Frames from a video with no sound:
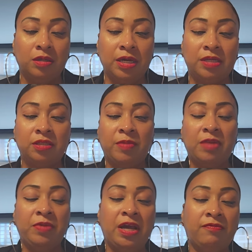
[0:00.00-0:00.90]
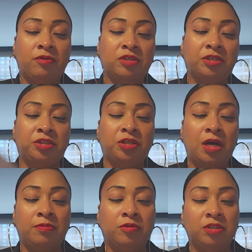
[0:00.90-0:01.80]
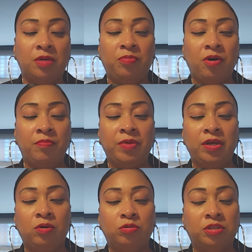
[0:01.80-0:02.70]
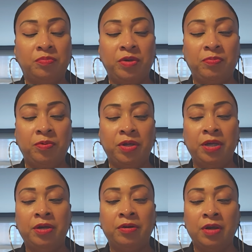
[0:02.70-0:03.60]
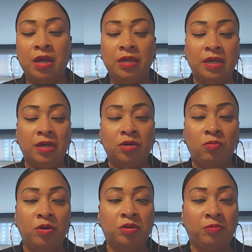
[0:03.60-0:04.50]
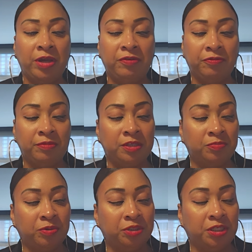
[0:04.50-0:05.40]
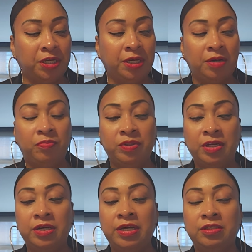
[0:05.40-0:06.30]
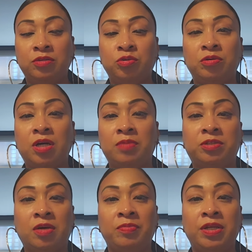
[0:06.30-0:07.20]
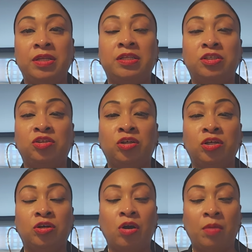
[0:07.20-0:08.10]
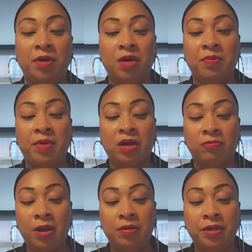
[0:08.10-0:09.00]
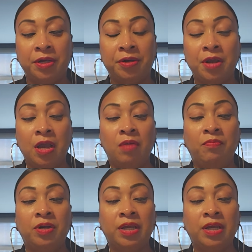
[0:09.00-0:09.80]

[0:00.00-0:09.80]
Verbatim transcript: Yeah, somebody may have lost their job, lost their apartment, ghosting people here. Yeah, you're walking away from this bullshit here, but there is a Two of Cups coming in. This is your good karma coming back around here. But